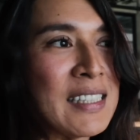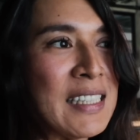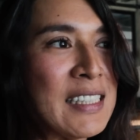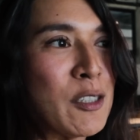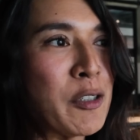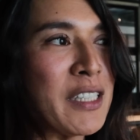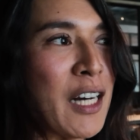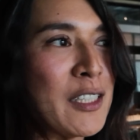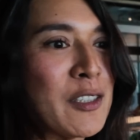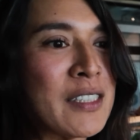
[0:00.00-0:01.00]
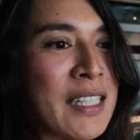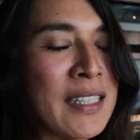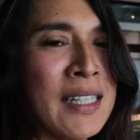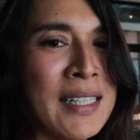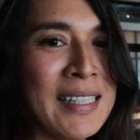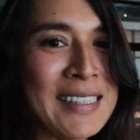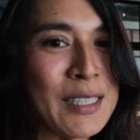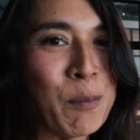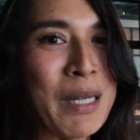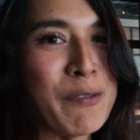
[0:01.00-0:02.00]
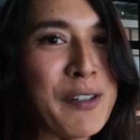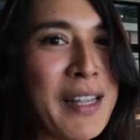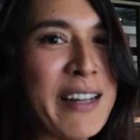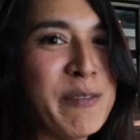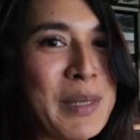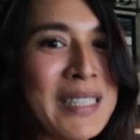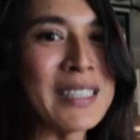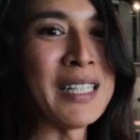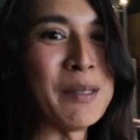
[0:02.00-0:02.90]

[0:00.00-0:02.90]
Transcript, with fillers: Z Street Hunters kit isn't meant for live build,